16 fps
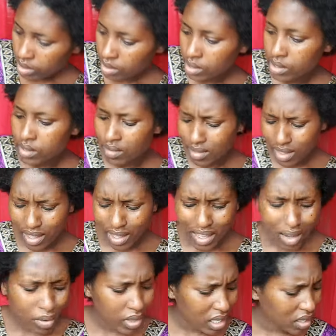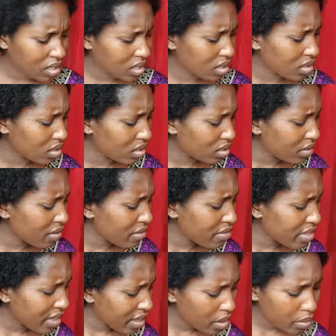So there
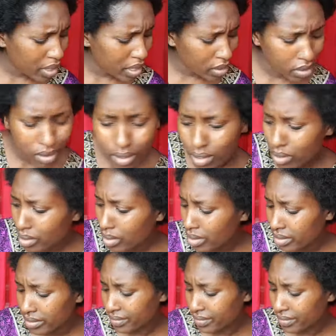we go.